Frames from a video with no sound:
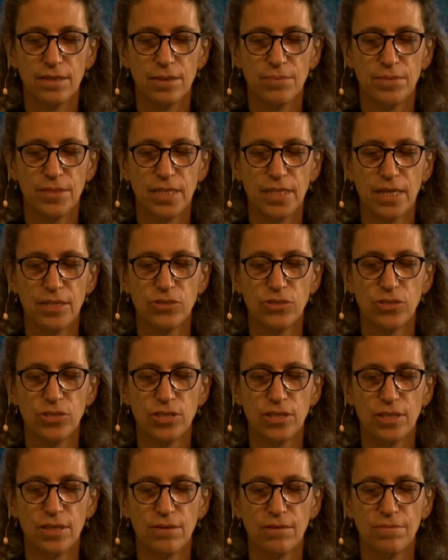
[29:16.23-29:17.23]
some
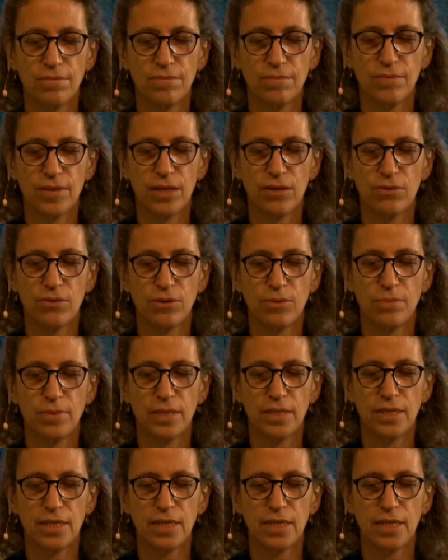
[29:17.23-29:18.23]
tension,
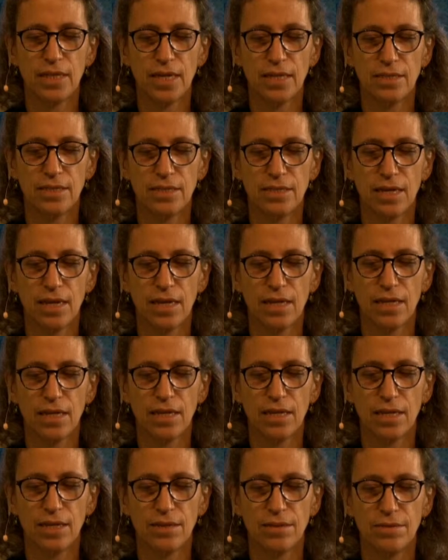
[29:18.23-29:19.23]
irritability,
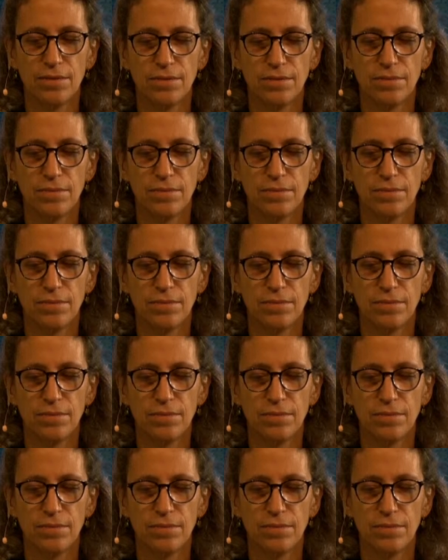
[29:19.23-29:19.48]
anxiety.